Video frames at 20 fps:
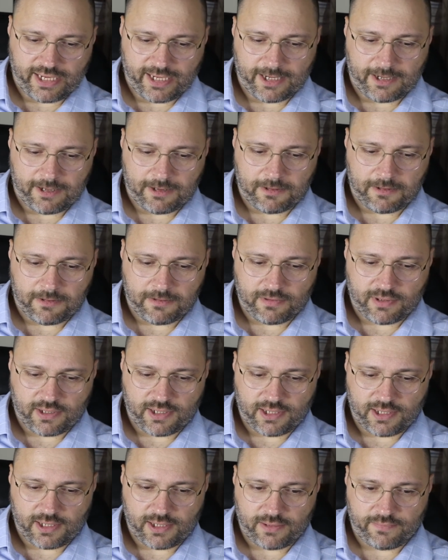
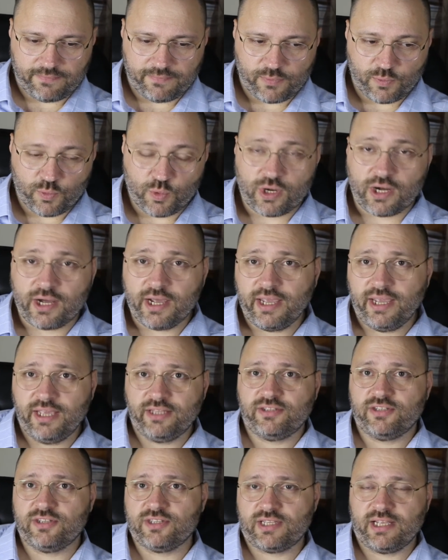Now, um, why
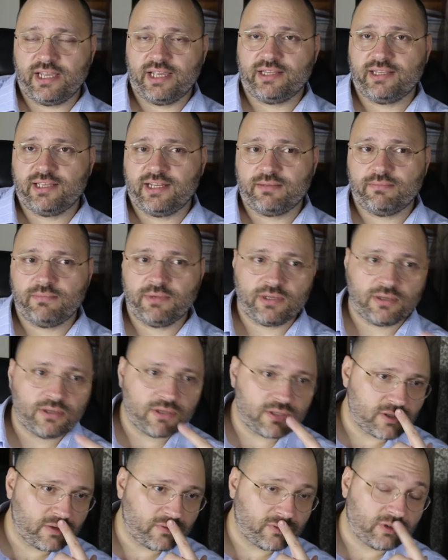it is like that?
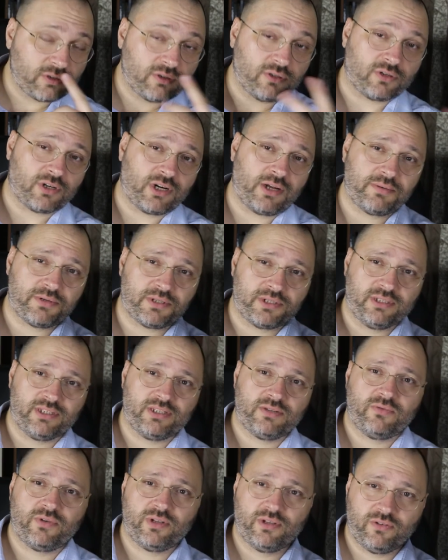Because of the
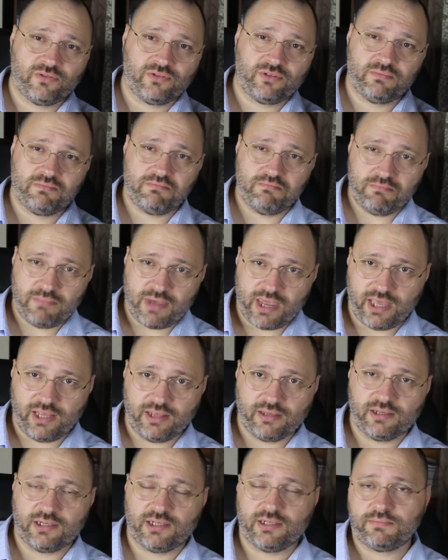corruption is one of the
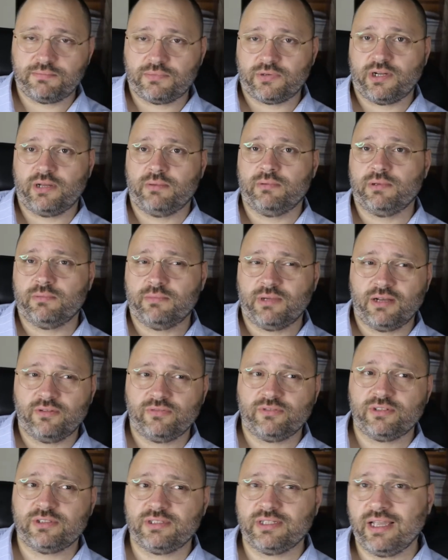main uh, problem.
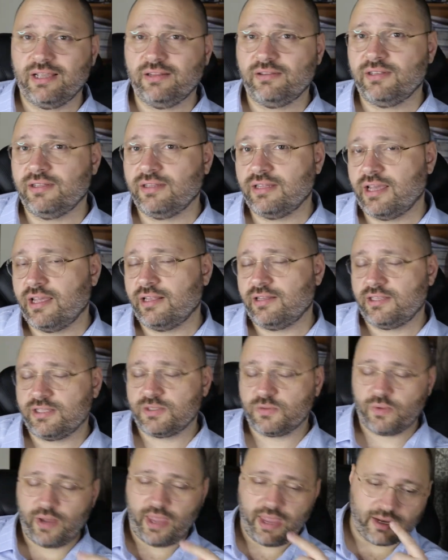After
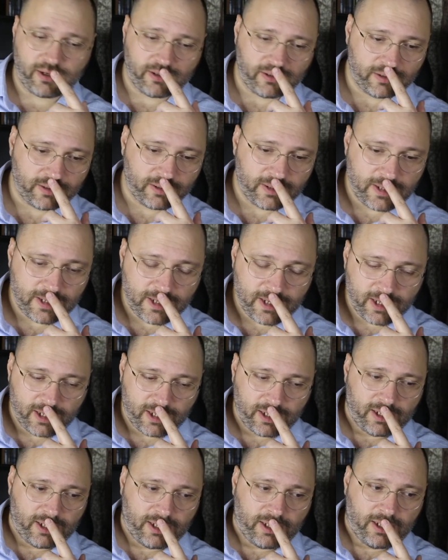1990s, where the
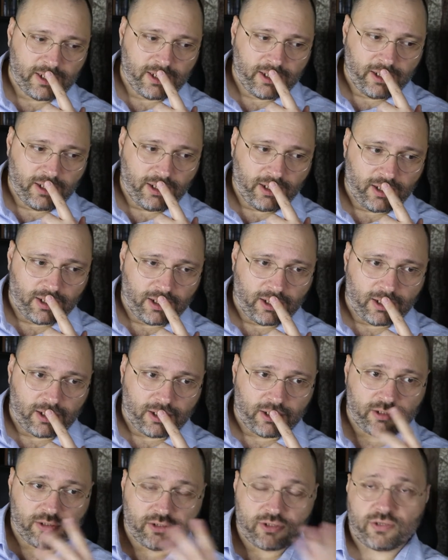
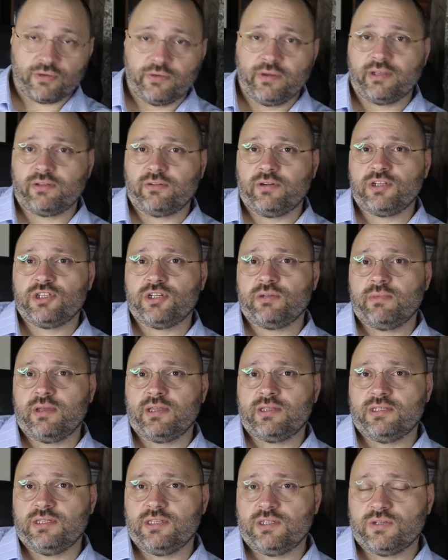uh, the Soviet
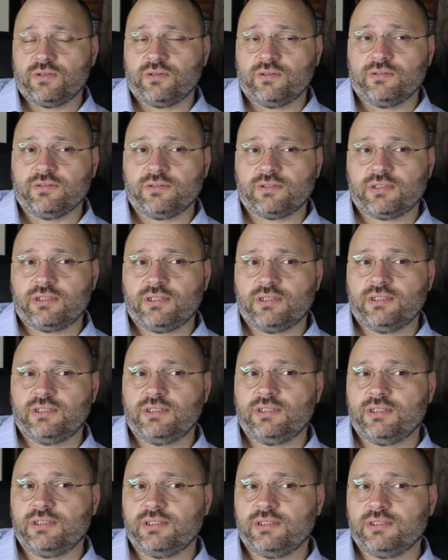regime has dissolved,
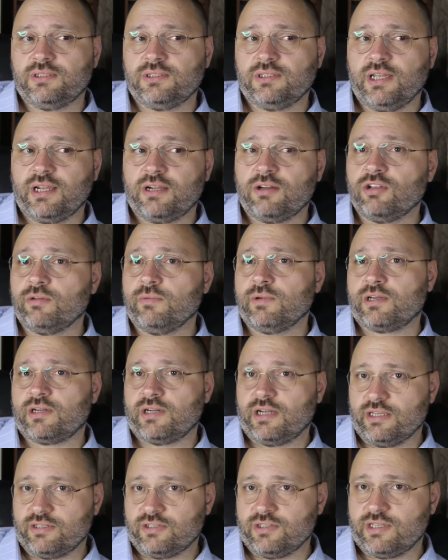uh, the
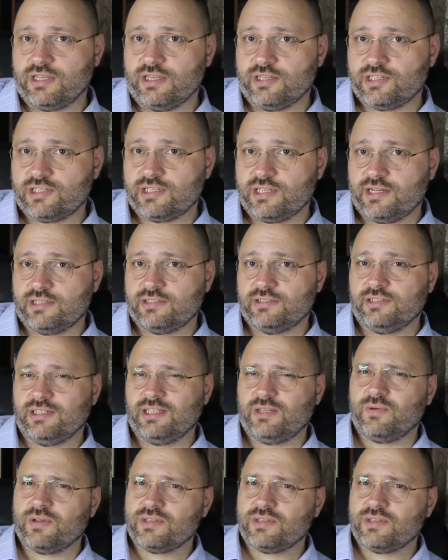economic crisis has started.